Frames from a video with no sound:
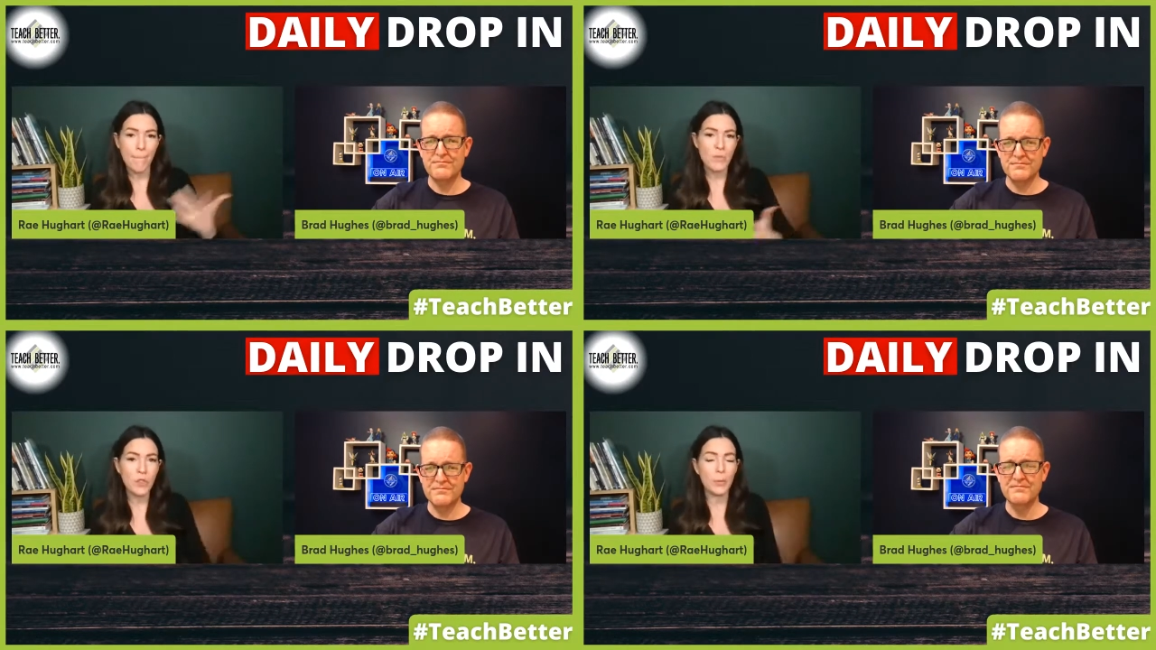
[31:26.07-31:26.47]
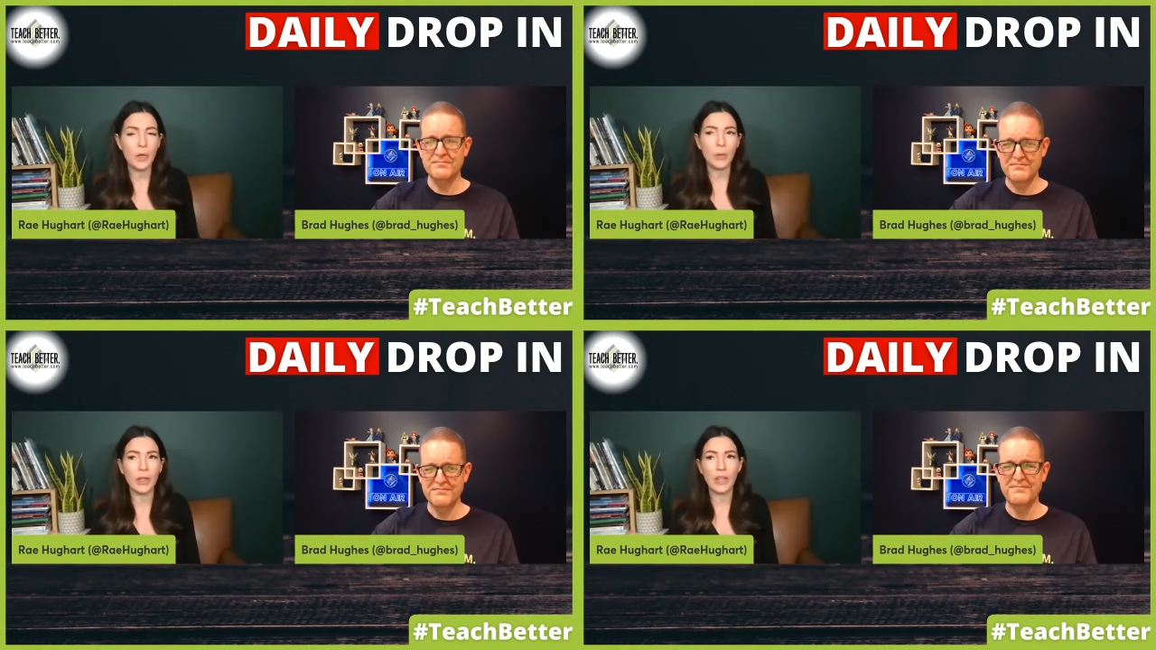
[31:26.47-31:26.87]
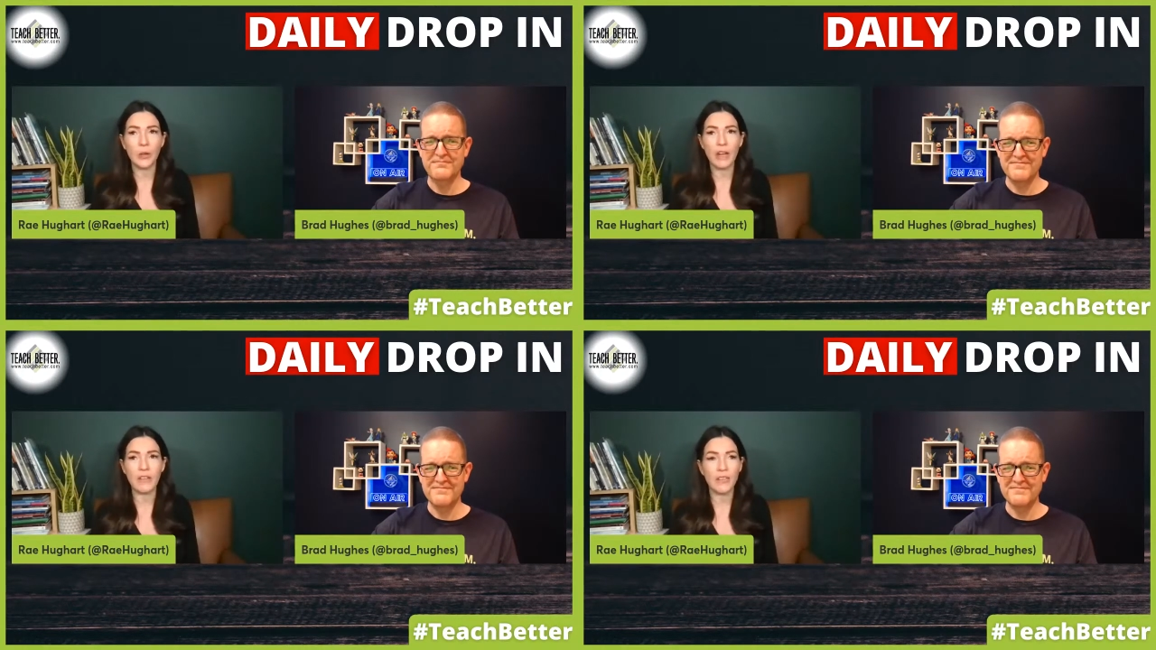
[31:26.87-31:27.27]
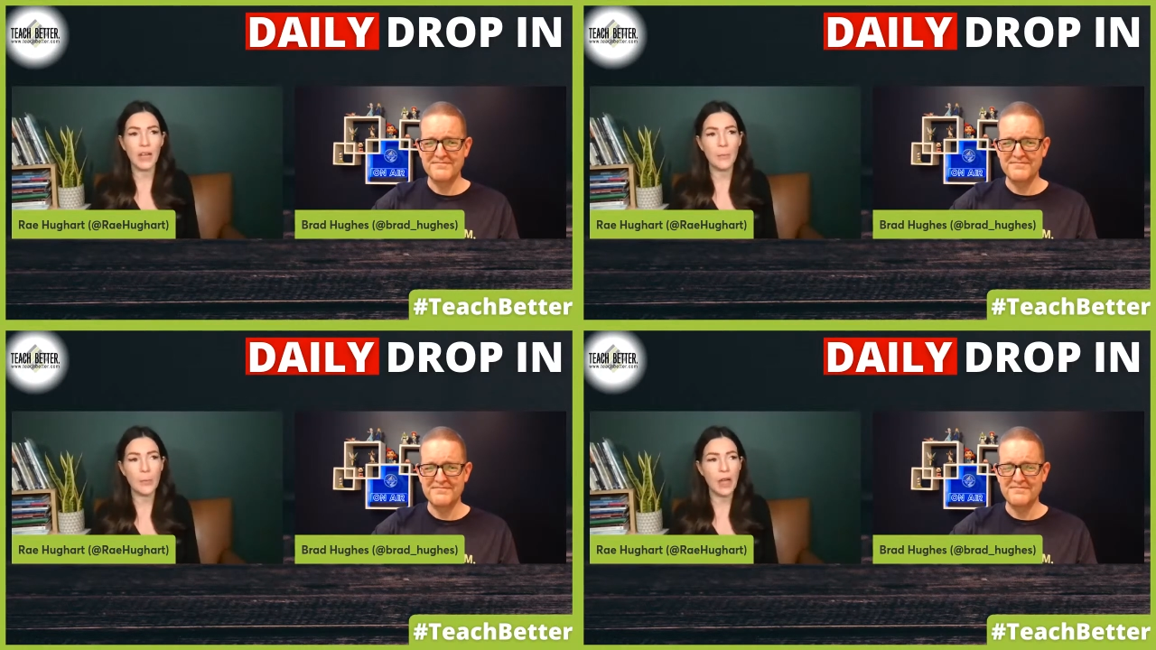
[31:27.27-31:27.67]
Speaker 1: Mm -hmm. It'll be a really great
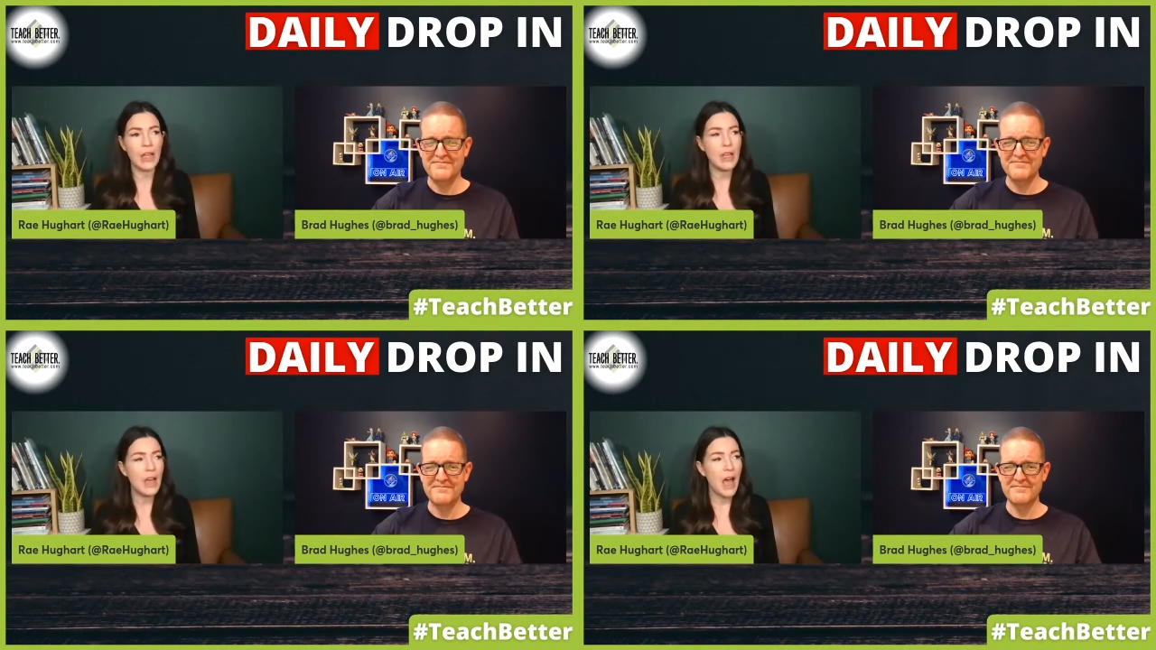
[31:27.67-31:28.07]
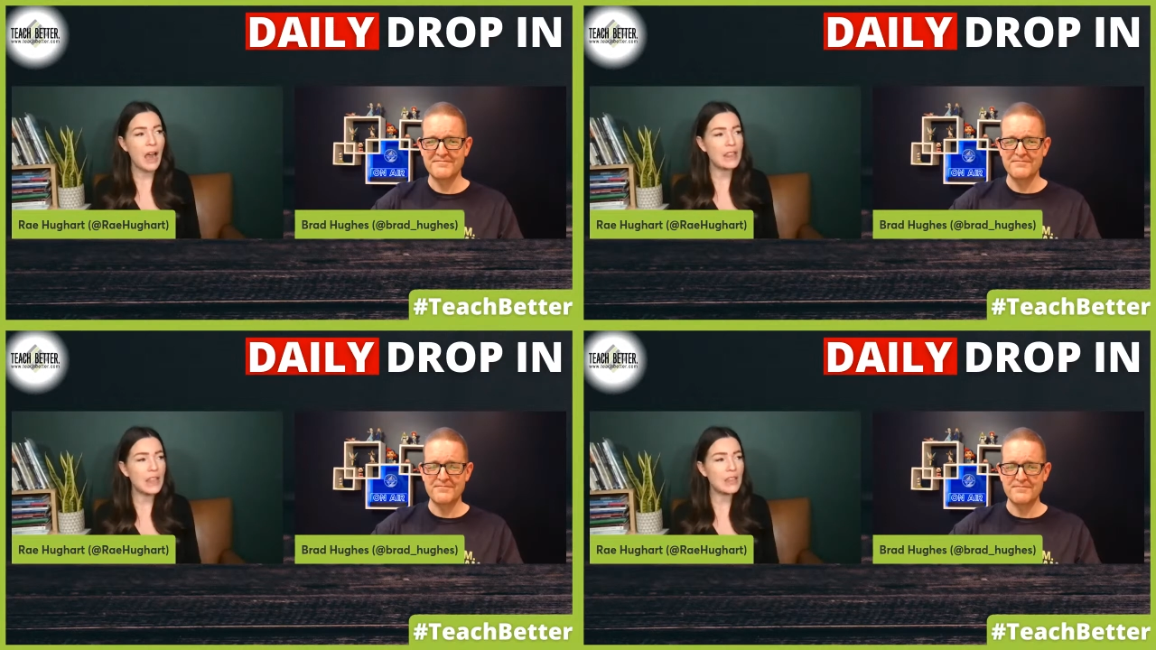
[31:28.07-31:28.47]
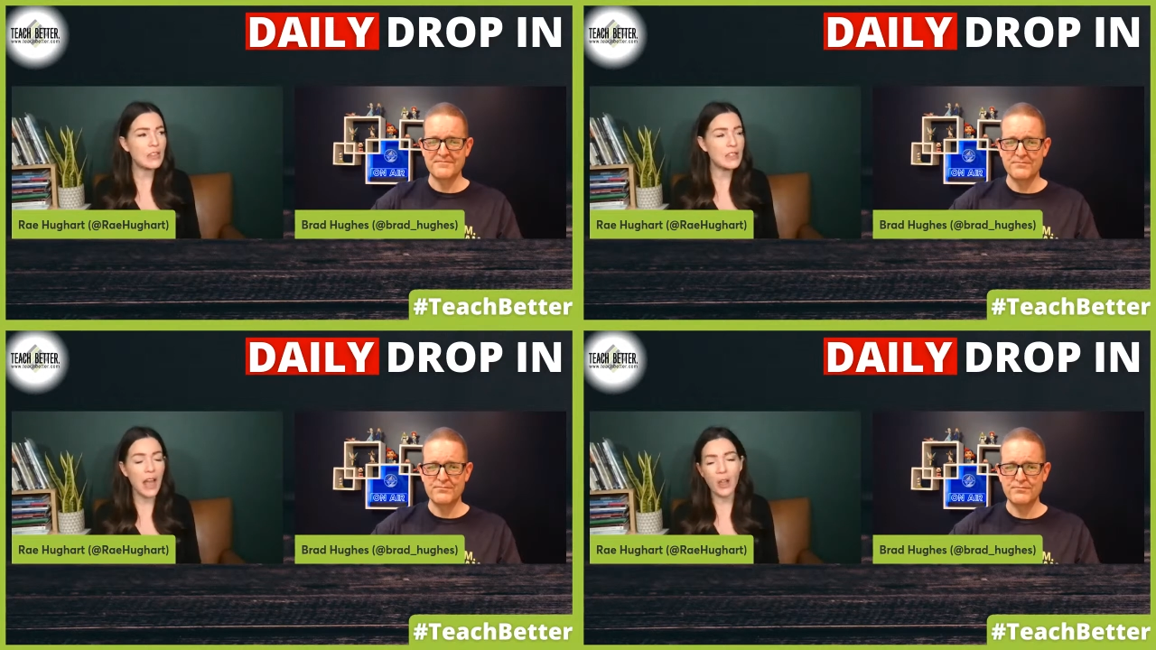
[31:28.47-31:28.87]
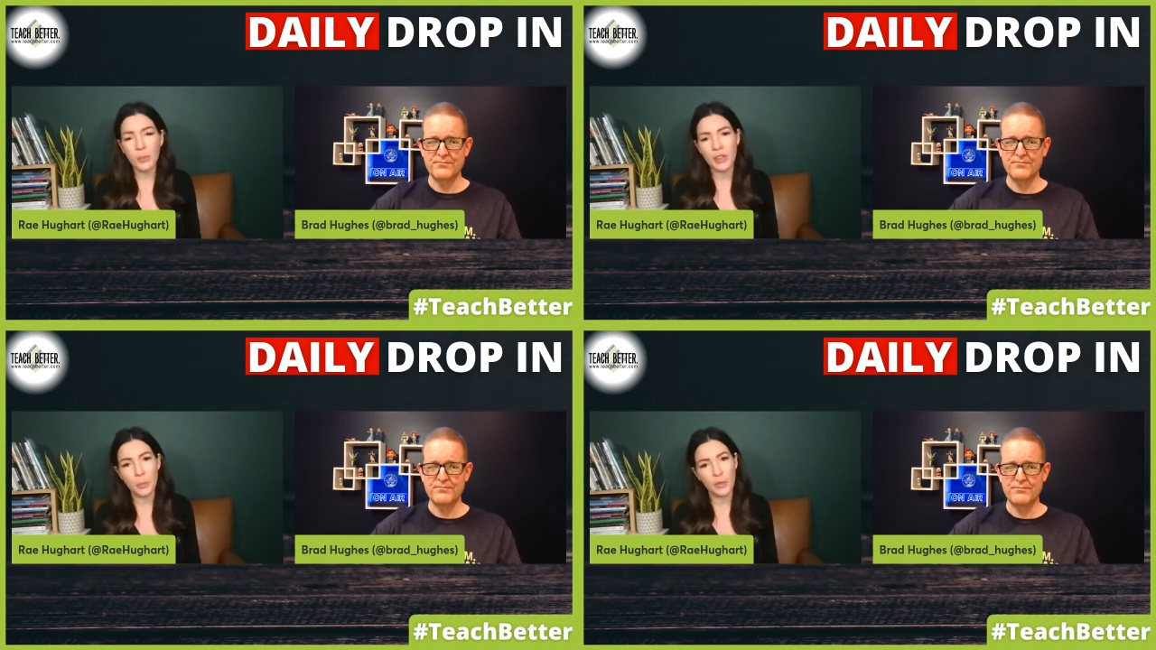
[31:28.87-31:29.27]
fit, but I think there's an
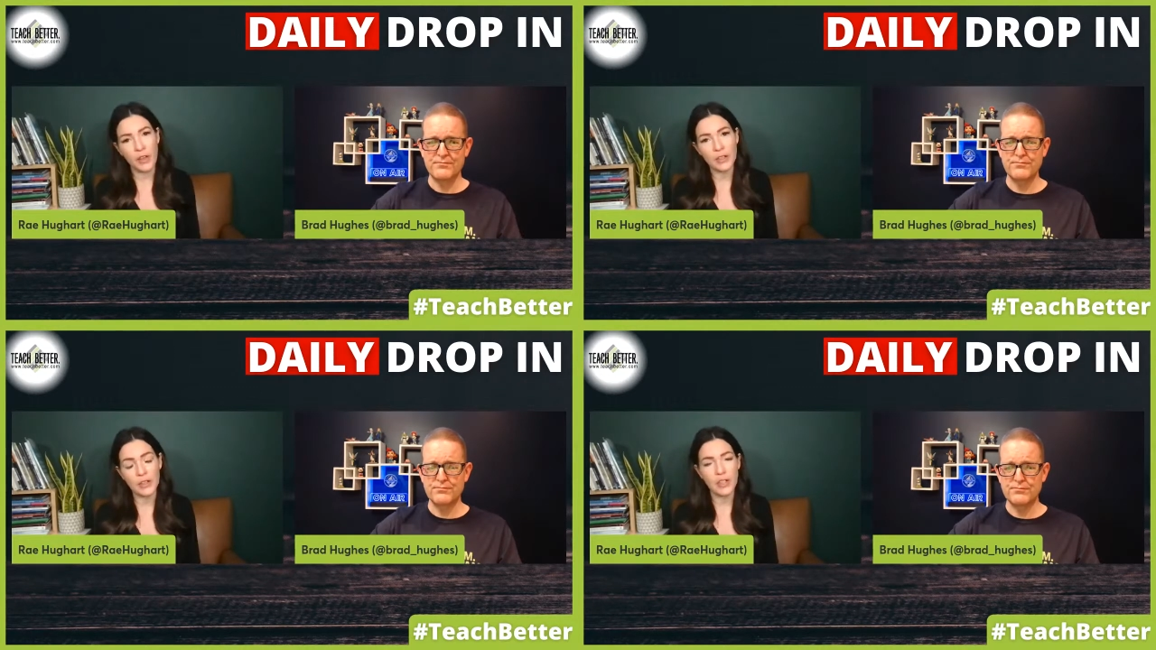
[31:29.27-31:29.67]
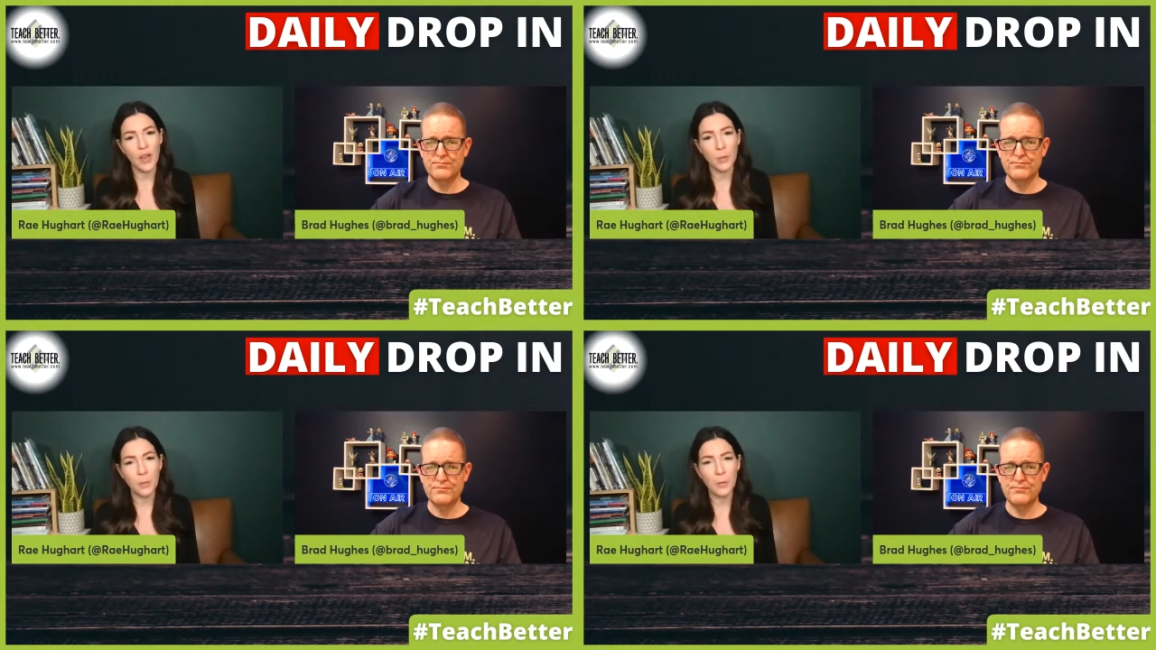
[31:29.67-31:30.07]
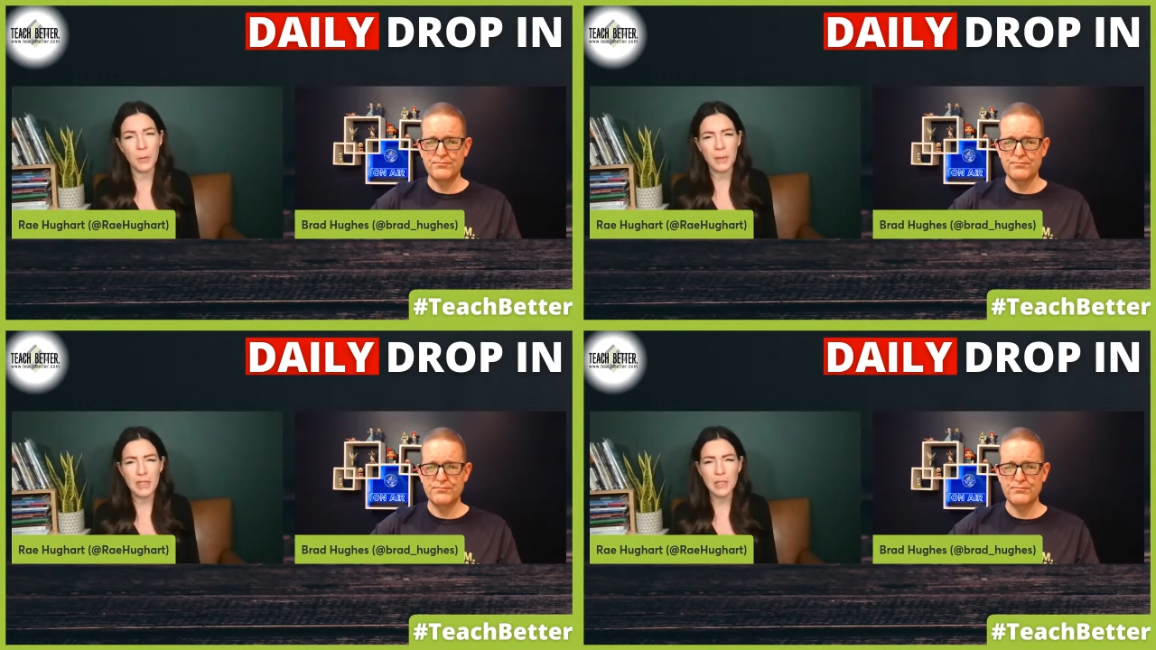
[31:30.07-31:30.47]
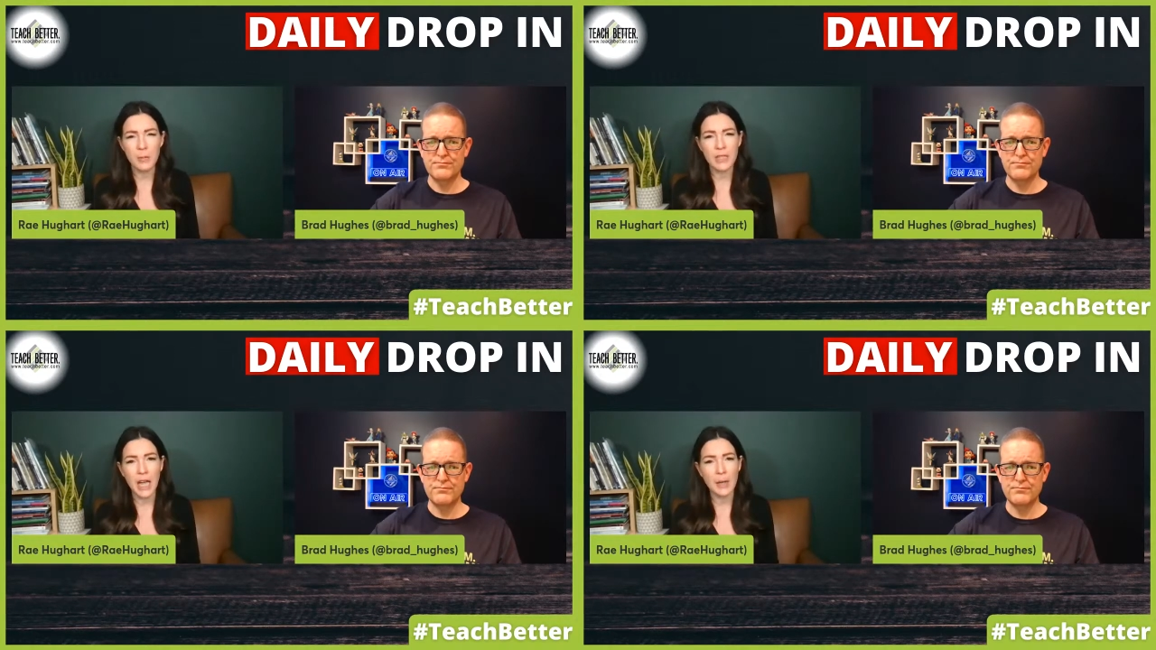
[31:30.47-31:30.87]
element of professional development we miss
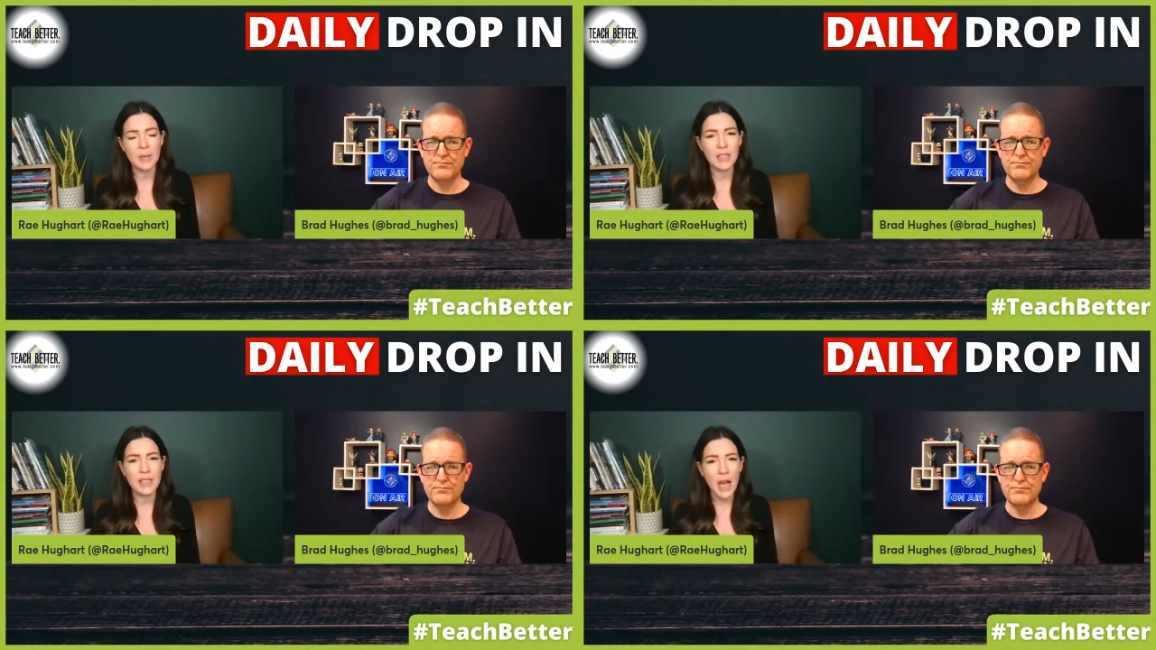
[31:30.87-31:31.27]
sometimes.